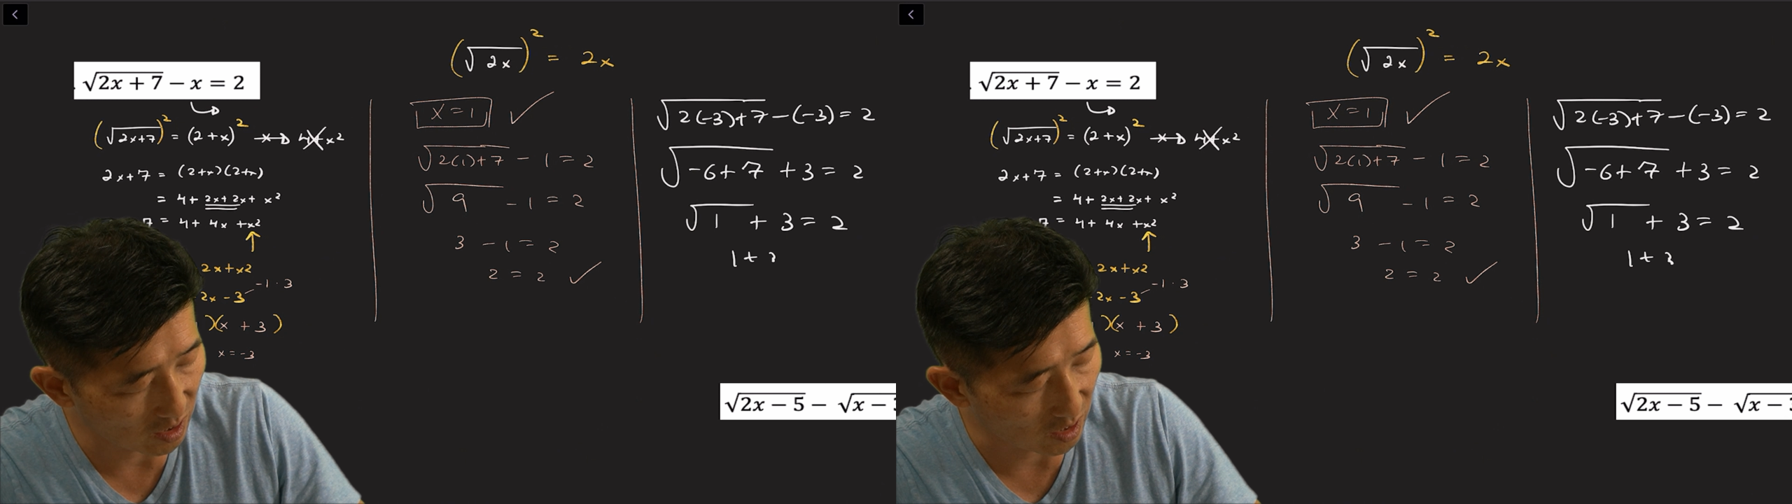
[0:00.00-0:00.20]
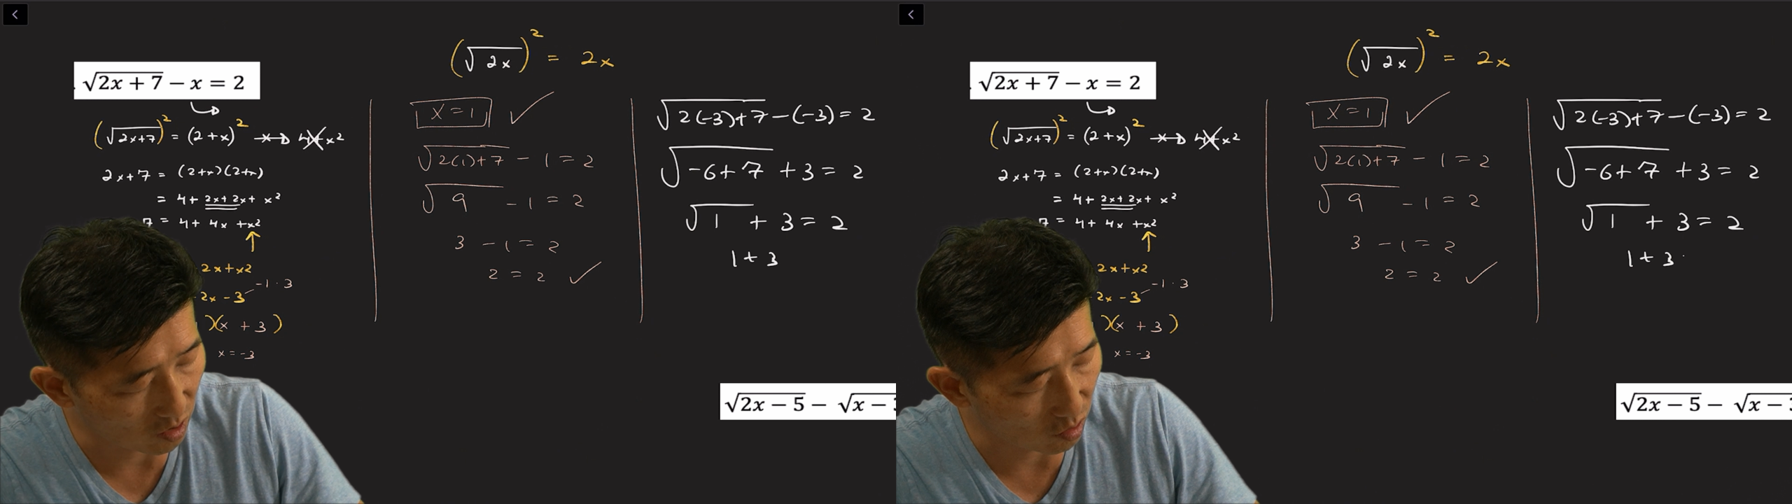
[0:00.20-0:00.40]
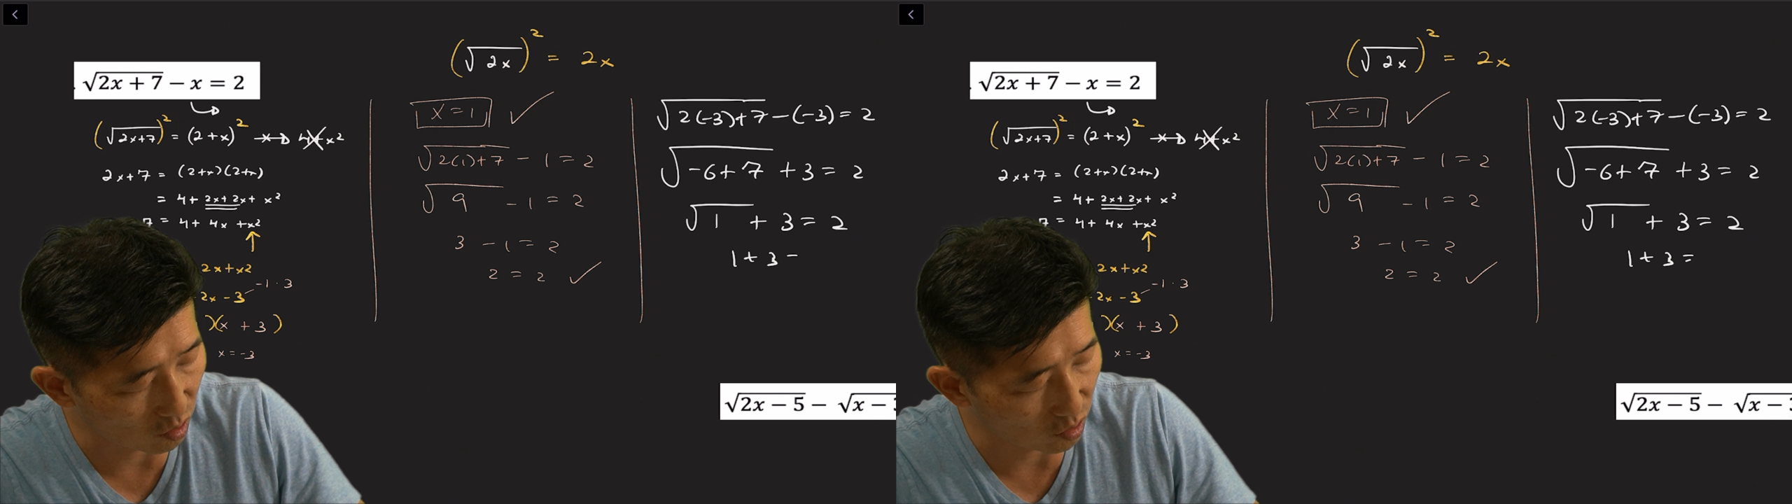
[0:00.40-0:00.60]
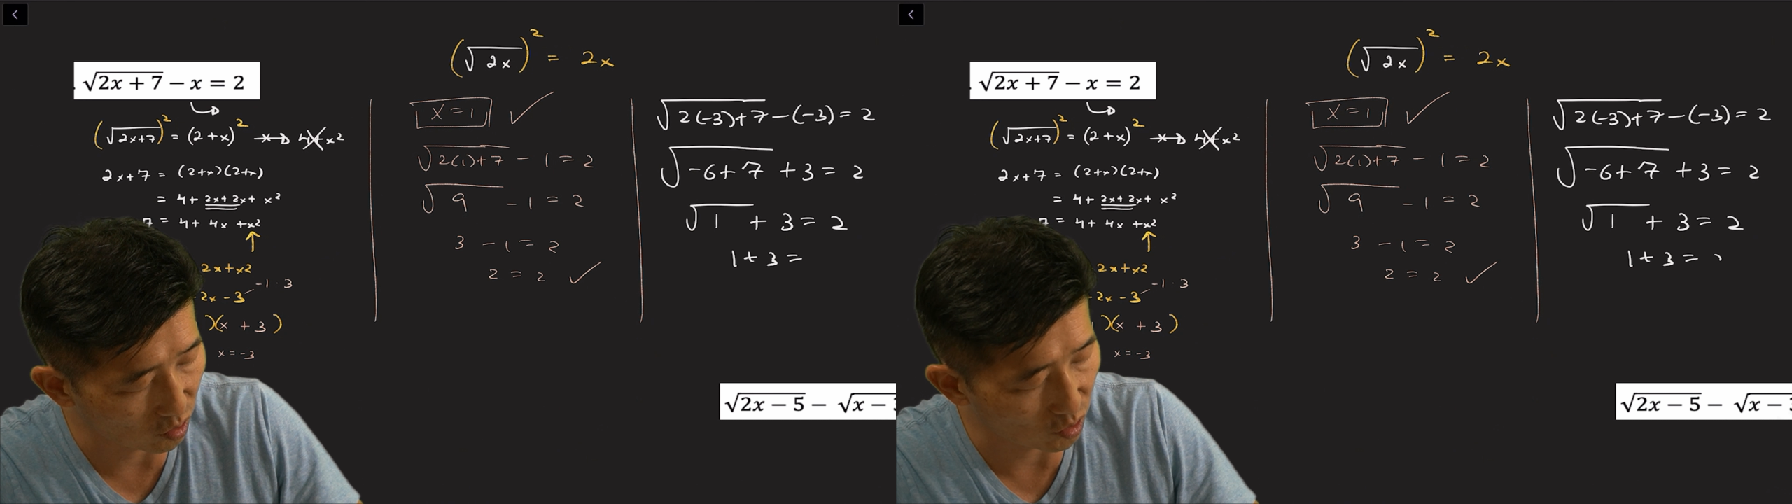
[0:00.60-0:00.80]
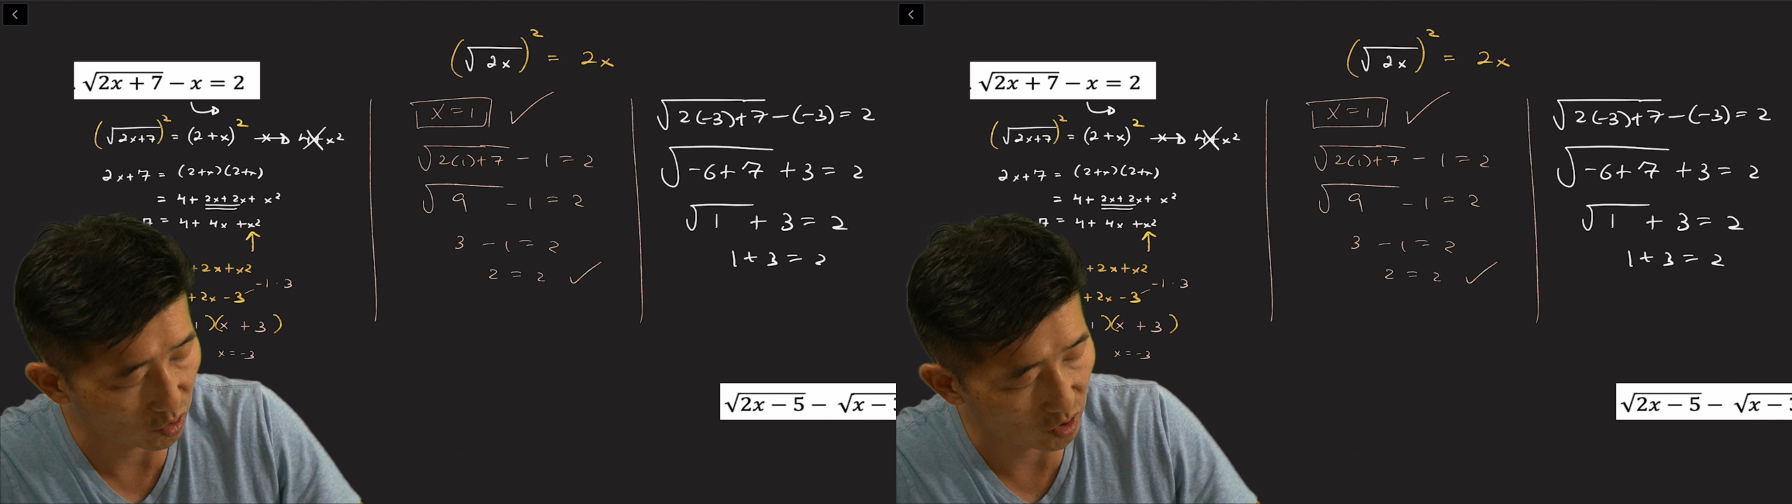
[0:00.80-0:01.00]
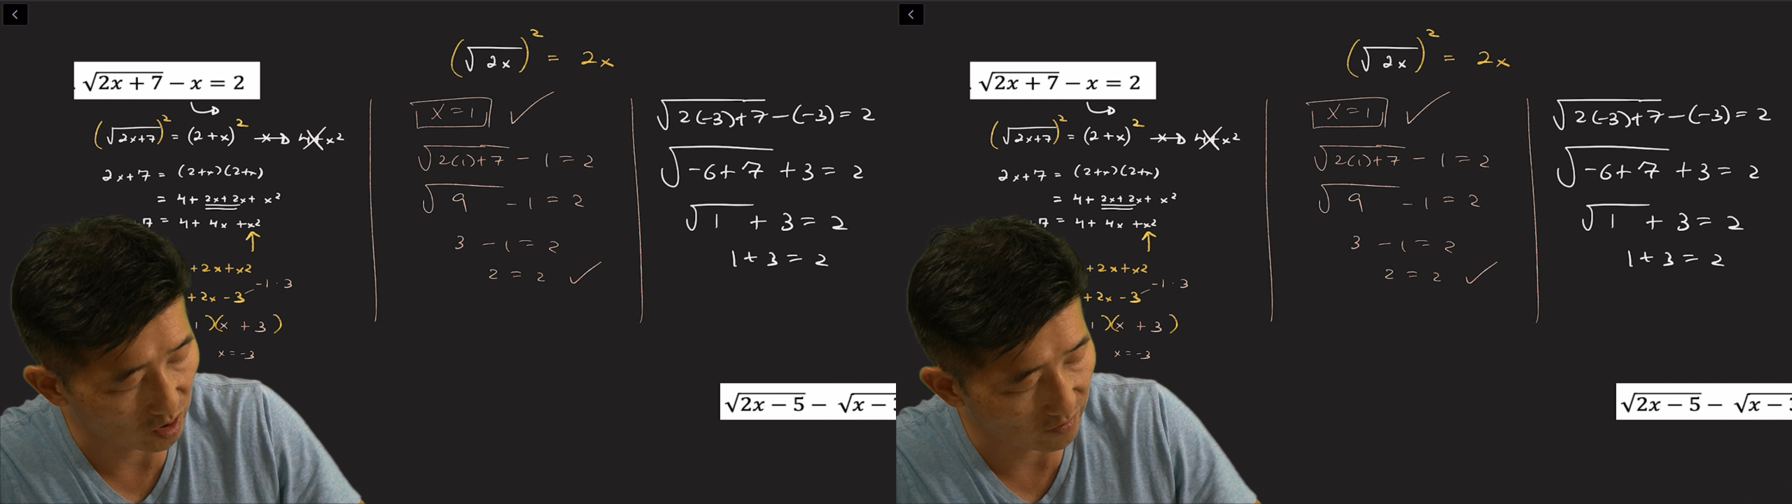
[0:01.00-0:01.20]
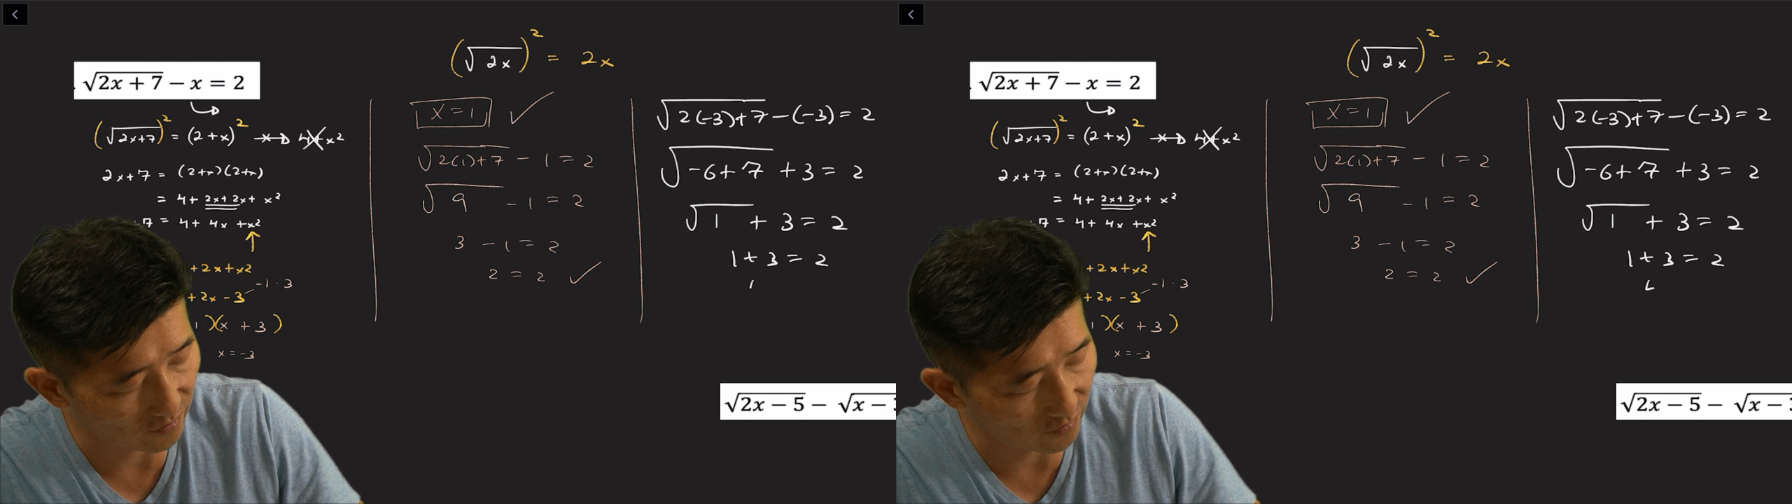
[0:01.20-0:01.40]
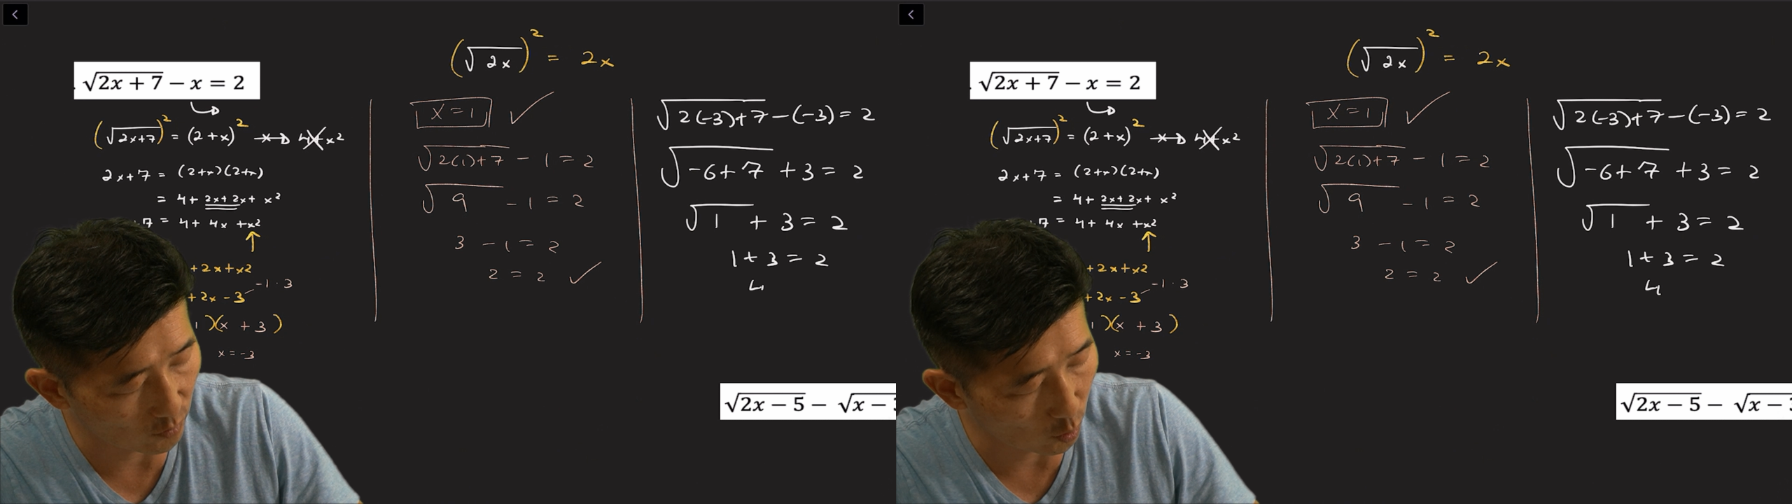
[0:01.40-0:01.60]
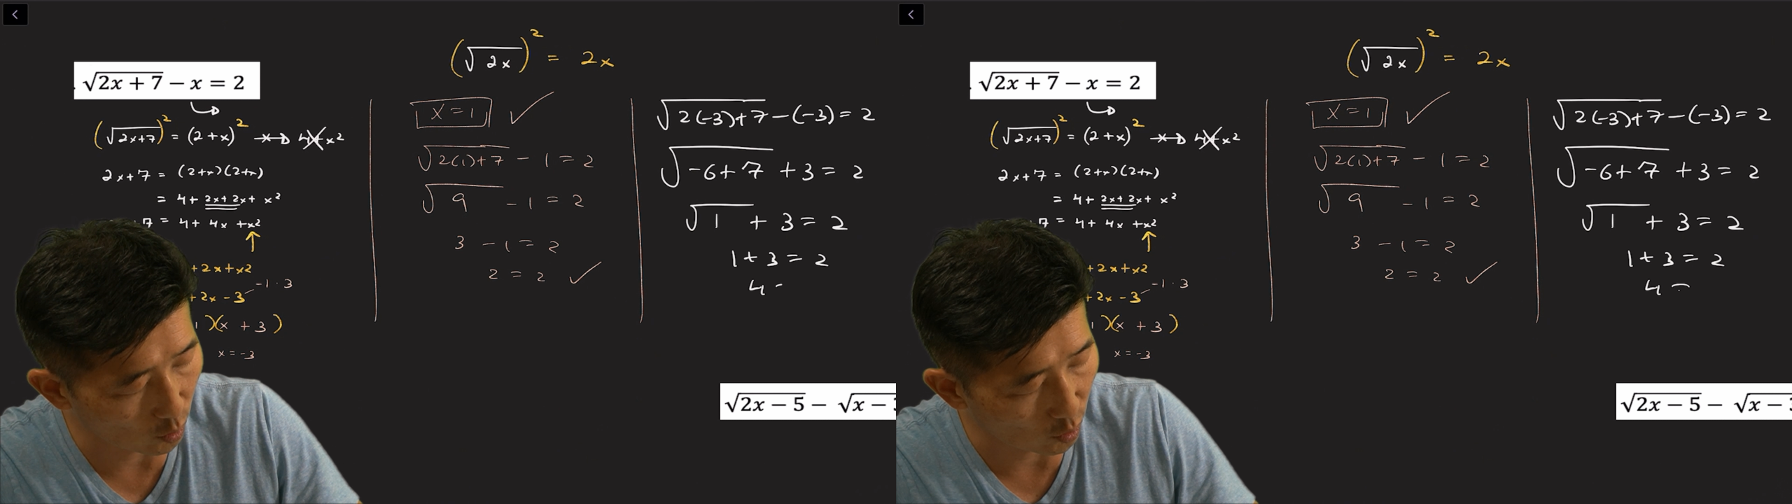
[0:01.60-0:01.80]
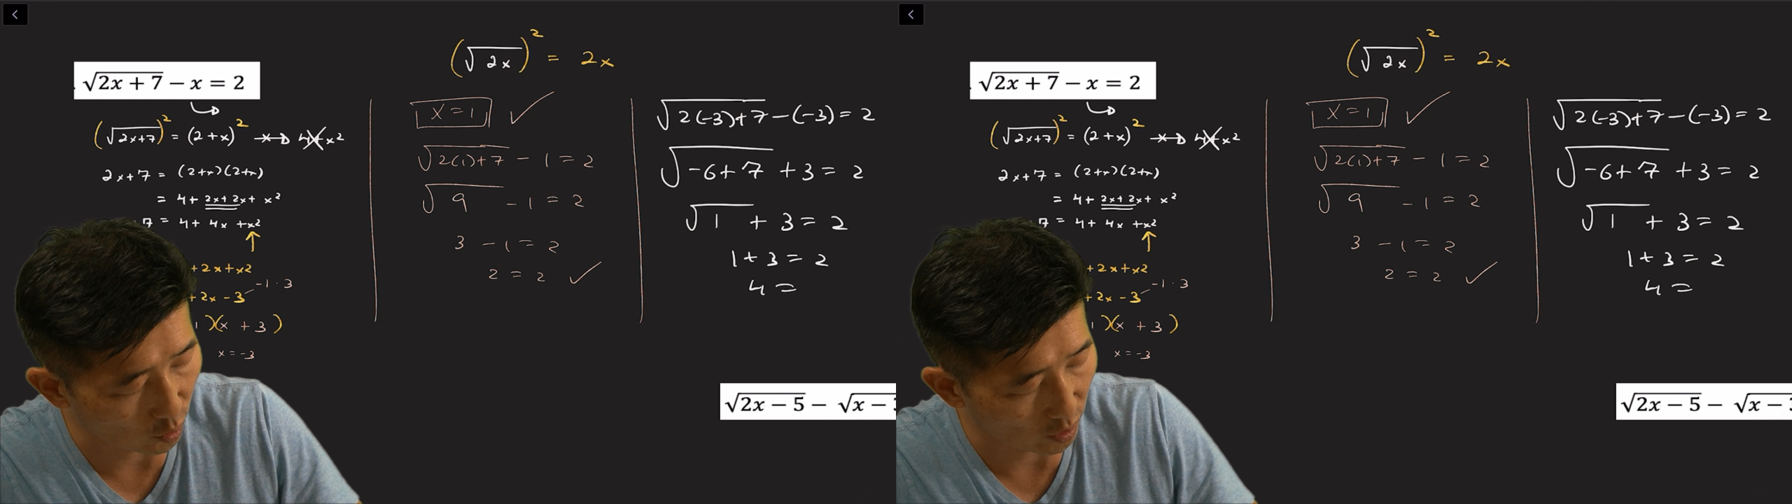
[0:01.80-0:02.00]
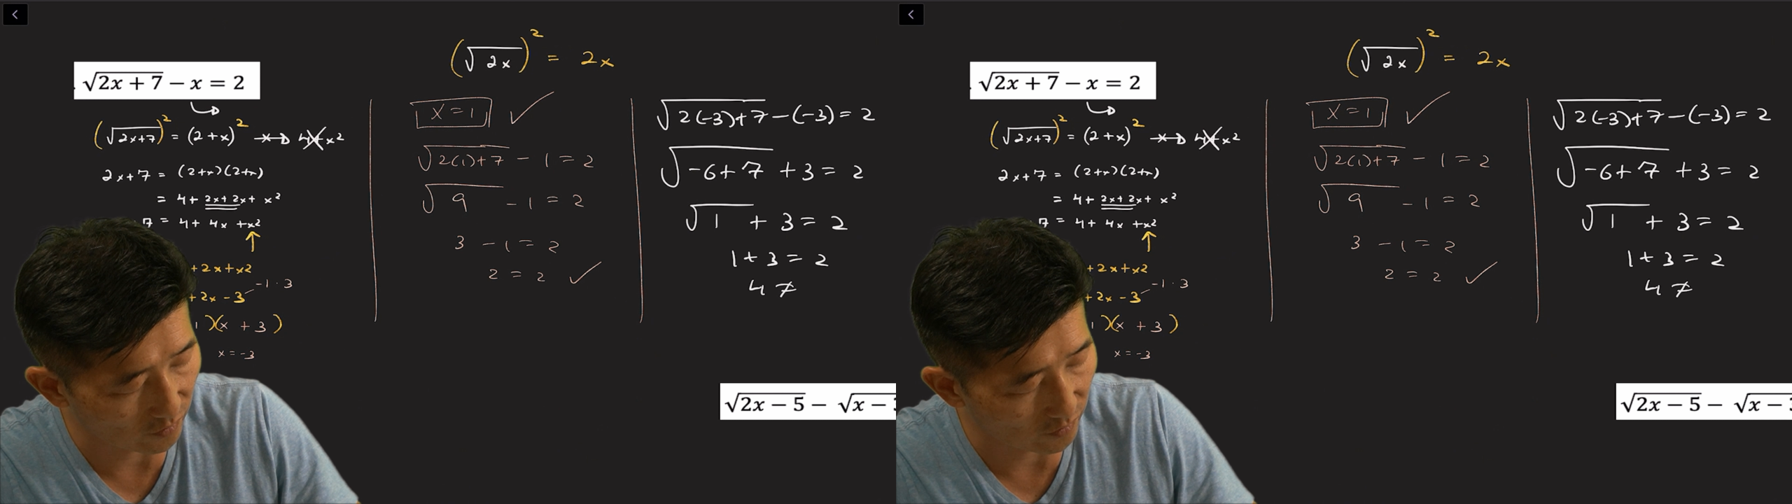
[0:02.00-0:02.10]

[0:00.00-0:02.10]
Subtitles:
equals 4.